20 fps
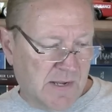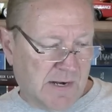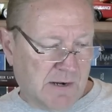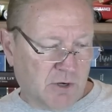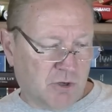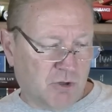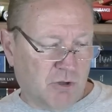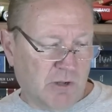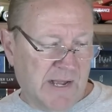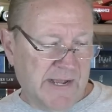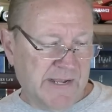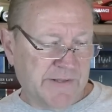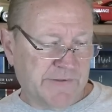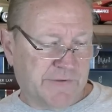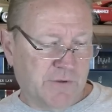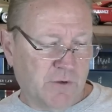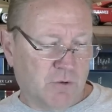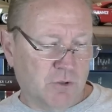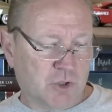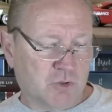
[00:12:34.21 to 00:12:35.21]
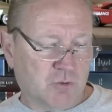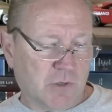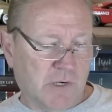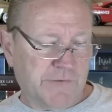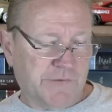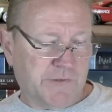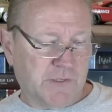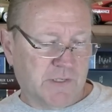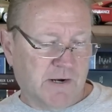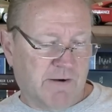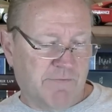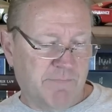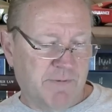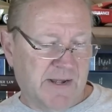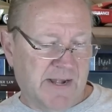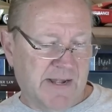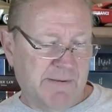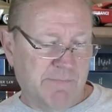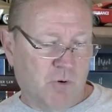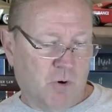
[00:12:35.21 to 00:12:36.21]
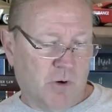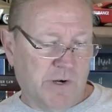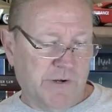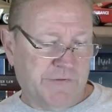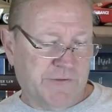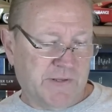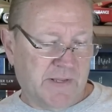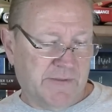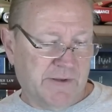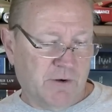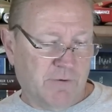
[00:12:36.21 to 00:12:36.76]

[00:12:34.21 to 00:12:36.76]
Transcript: Our clients don't trust the government anymore, he said.